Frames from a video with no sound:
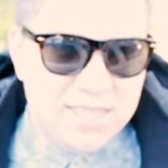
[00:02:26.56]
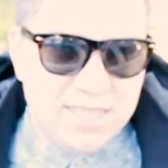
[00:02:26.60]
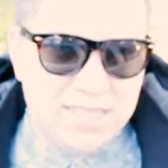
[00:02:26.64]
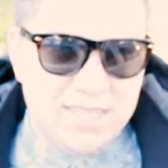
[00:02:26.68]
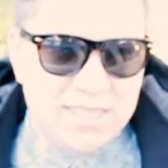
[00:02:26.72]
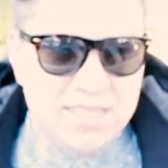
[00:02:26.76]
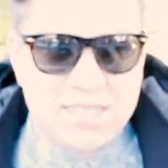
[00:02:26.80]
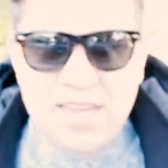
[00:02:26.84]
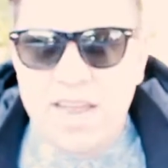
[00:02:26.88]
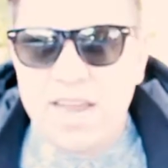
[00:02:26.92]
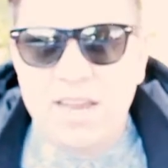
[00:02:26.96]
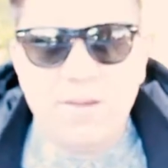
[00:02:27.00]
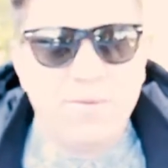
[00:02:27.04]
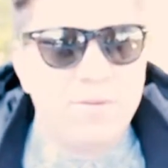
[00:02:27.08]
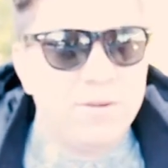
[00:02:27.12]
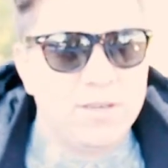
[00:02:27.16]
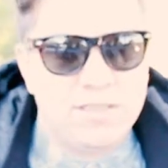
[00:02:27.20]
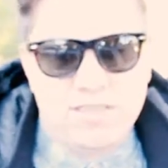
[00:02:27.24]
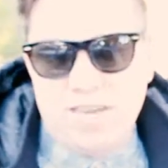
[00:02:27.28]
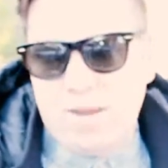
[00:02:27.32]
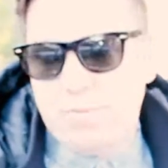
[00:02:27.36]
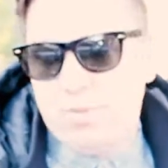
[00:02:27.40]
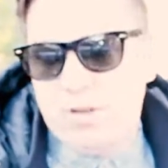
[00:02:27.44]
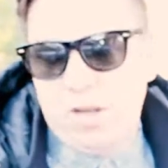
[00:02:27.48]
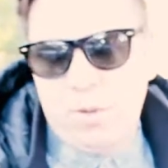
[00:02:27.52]
say, for
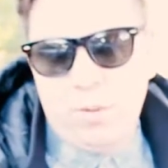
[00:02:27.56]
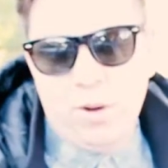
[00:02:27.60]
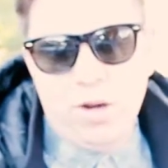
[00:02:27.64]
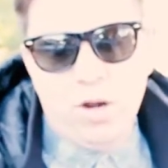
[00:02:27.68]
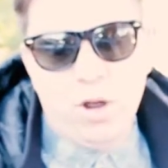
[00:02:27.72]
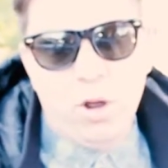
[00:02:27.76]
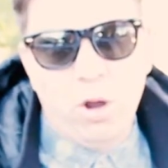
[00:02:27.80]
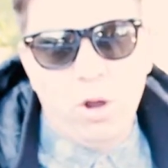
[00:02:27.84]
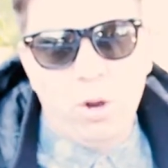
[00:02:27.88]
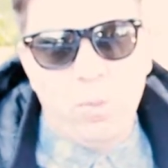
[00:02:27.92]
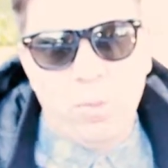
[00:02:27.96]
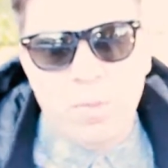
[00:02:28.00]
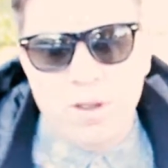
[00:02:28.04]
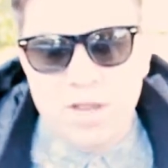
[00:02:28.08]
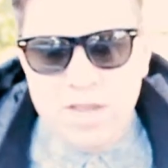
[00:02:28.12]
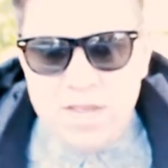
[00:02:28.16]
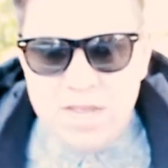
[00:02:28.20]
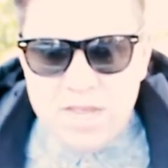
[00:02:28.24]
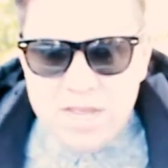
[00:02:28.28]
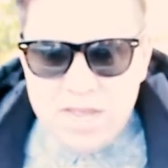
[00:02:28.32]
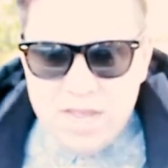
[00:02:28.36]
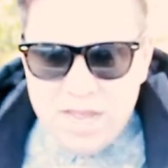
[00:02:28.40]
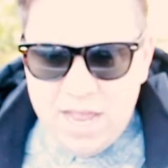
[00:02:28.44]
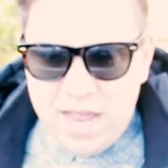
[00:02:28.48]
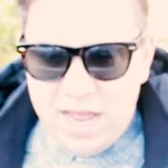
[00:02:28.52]
example, I went home
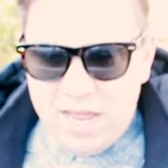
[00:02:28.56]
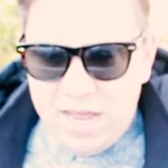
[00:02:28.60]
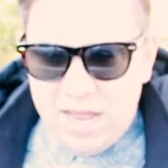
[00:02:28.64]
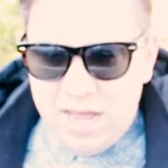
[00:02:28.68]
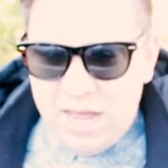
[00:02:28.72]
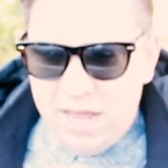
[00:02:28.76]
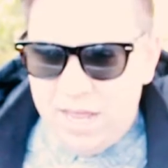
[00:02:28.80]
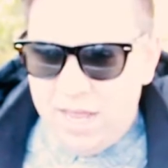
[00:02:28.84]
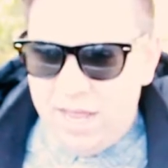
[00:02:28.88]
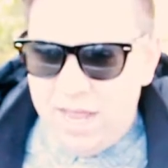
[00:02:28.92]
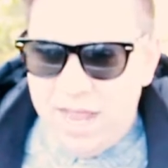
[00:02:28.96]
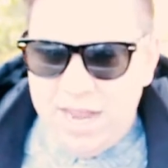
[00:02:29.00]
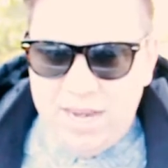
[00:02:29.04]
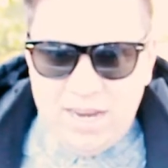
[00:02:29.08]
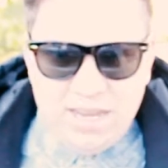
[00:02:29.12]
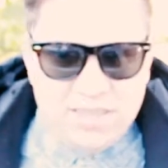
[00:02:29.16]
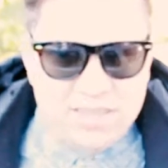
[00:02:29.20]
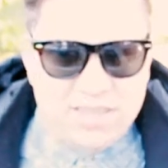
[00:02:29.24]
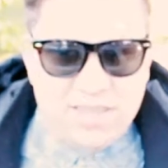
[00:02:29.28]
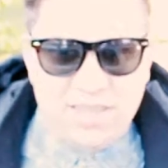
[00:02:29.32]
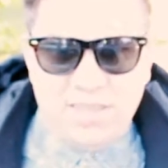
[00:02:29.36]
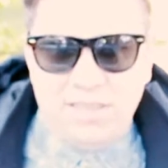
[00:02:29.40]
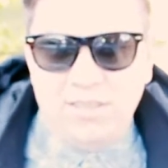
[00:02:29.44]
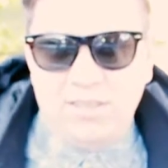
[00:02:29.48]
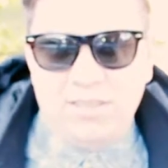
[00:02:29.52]
and I
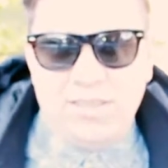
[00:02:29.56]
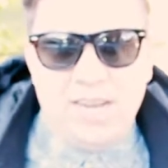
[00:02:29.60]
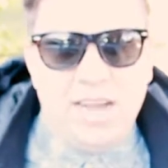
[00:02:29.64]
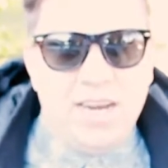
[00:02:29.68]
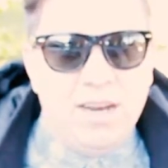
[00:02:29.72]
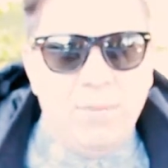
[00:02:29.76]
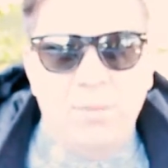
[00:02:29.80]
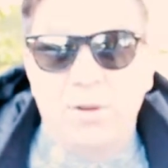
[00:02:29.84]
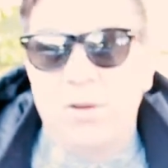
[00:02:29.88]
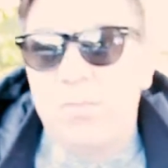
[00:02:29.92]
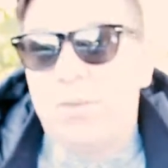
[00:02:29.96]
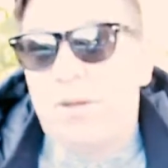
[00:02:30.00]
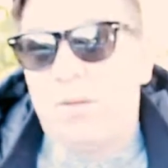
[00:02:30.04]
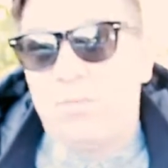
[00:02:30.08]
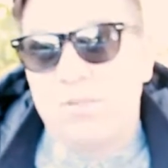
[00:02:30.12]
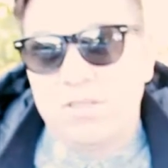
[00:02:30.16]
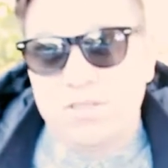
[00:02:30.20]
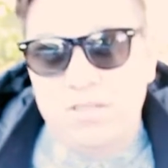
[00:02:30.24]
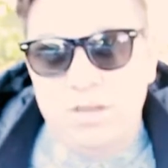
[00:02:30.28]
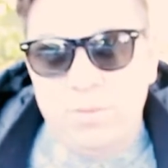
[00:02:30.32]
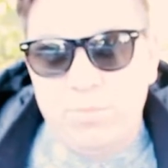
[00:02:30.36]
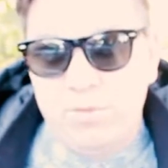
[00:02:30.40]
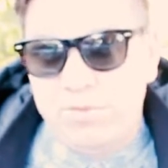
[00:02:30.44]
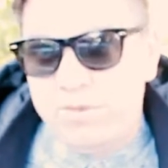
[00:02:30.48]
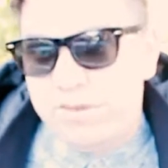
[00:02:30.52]
said, look, Dad, I'm going to become
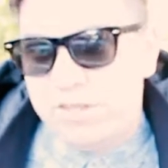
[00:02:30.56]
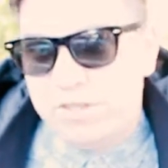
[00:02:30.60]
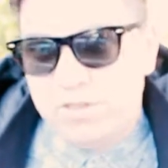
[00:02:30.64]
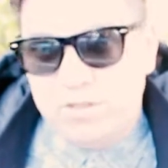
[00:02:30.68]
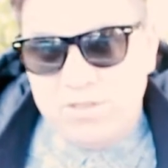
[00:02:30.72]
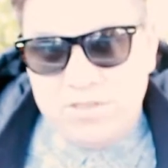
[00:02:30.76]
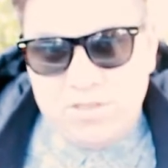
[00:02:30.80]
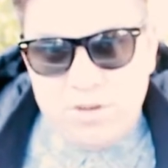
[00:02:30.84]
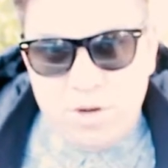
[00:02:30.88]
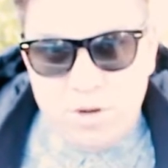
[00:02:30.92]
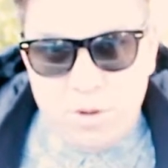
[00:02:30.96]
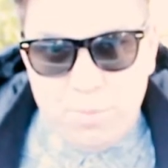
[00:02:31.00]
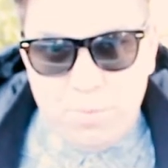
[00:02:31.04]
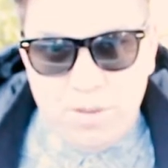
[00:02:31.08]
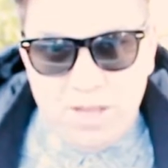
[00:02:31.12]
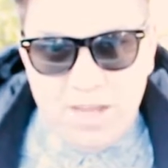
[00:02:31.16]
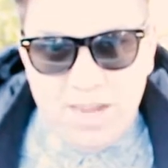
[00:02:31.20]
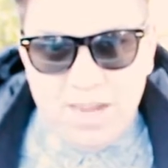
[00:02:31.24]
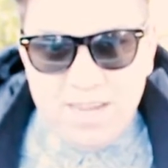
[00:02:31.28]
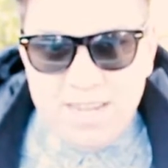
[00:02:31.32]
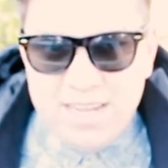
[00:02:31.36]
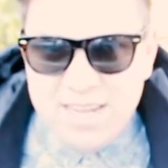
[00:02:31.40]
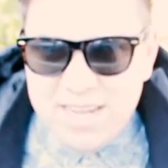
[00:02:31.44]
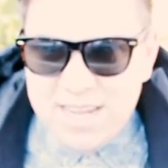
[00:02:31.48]
a professional soccer player.